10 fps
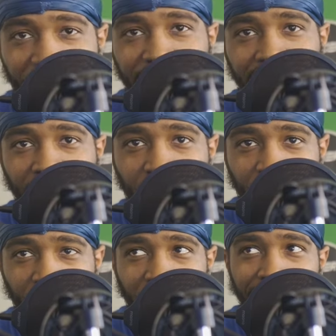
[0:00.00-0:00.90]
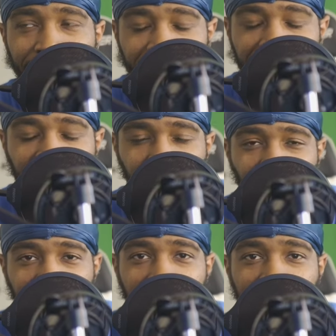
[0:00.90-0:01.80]
to the channel, and make sure you
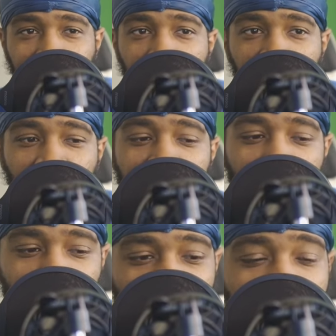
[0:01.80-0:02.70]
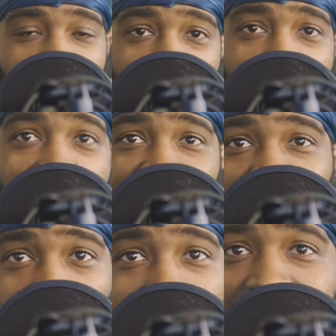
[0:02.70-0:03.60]
guys share this video. I do
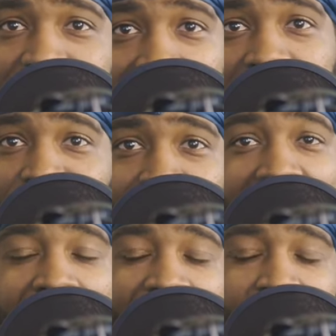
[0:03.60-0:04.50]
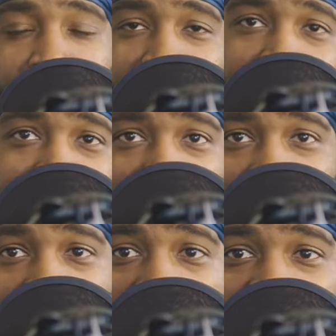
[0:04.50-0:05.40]
want to say I appreciate
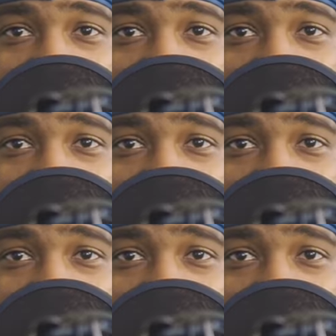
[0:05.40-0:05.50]
y'all for